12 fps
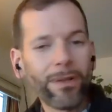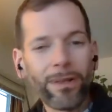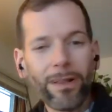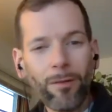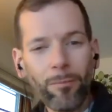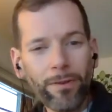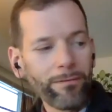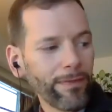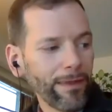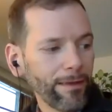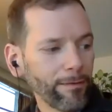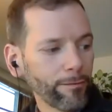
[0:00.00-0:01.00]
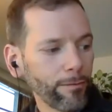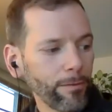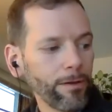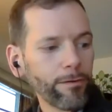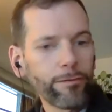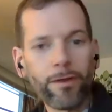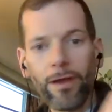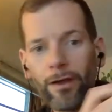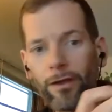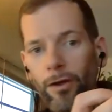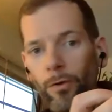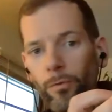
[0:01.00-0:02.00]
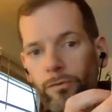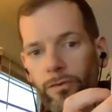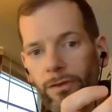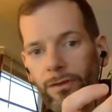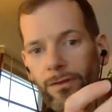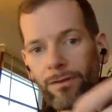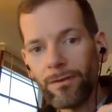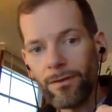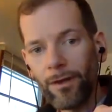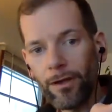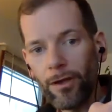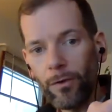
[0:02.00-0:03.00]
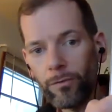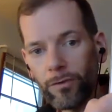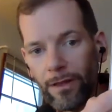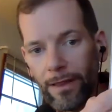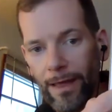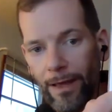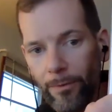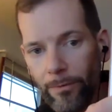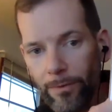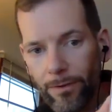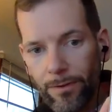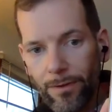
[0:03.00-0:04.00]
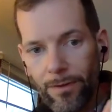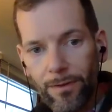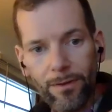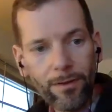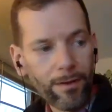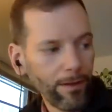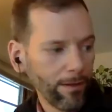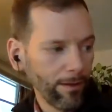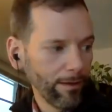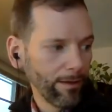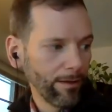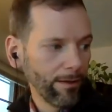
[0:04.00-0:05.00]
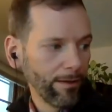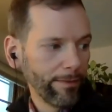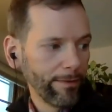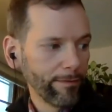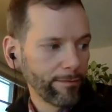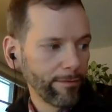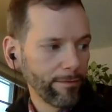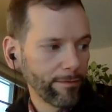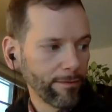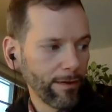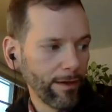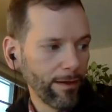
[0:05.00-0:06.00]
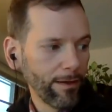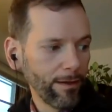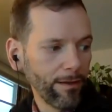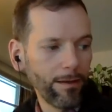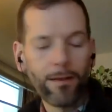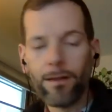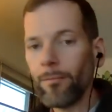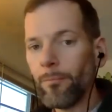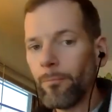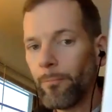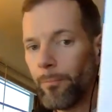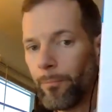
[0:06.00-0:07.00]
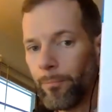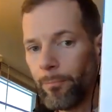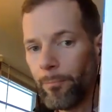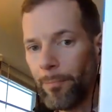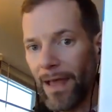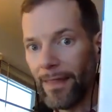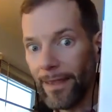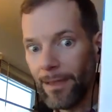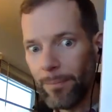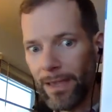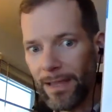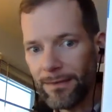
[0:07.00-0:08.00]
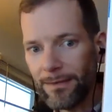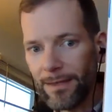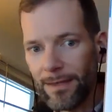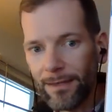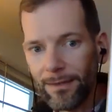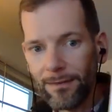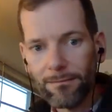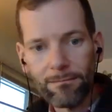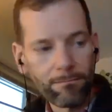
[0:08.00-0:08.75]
got a couple of things. So here's a, a goat, a goat clown. Uh, this is a ballet painting.